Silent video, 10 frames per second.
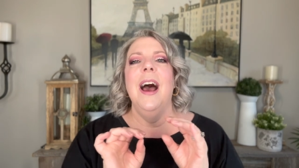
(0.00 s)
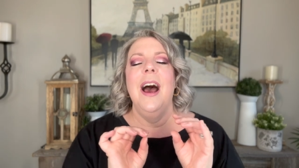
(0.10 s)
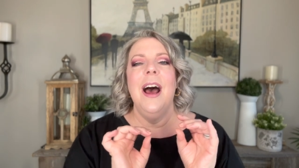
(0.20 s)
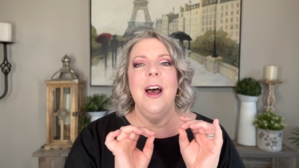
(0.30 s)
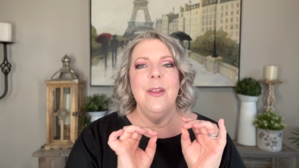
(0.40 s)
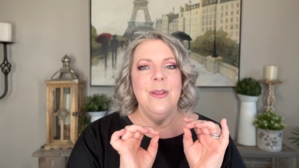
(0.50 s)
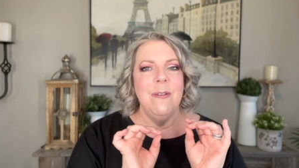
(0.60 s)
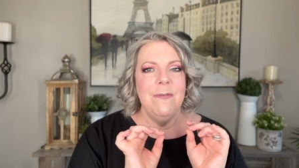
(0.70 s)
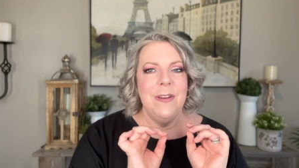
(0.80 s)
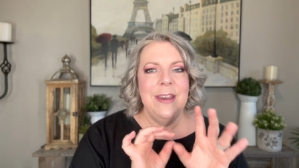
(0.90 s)
uh,
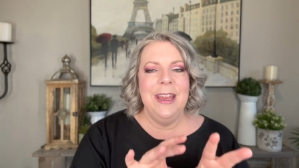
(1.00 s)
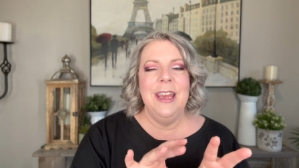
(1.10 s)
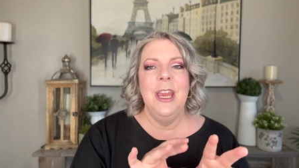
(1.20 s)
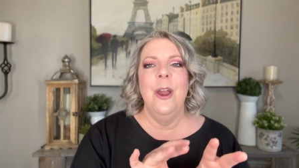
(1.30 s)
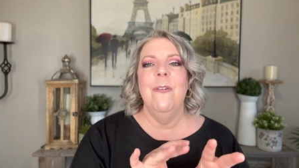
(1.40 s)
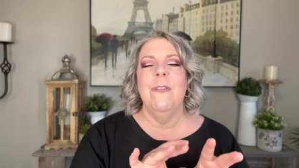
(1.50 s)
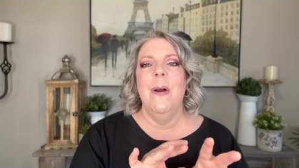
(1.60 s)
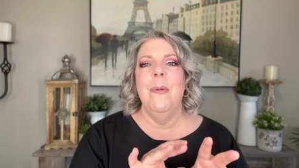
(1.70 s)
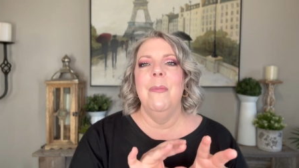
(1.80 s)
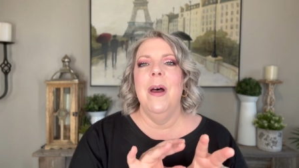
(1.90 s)
the vanille
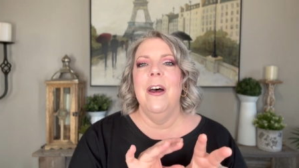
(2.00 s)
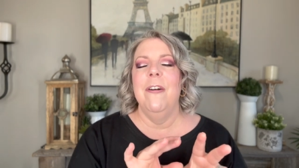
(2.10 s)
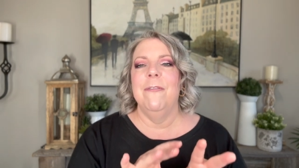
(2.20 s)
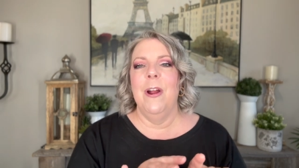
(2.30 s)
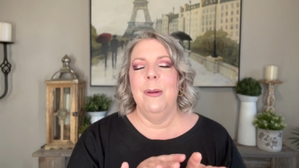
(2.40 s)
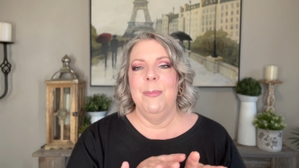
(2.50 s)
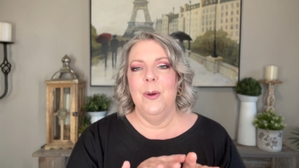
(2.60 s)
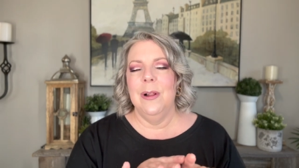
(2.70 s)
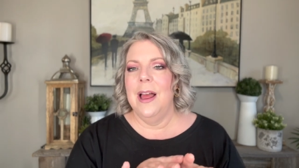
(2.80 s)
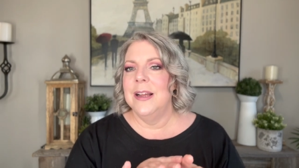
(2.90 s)
from uh, Franck
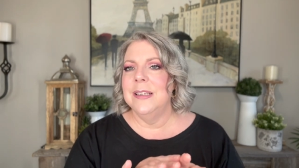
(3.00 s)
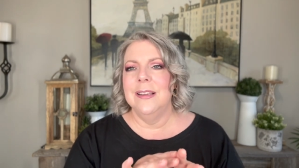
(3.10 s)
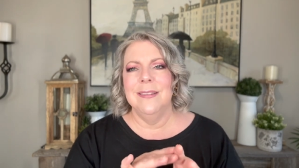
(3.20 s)
Boclet,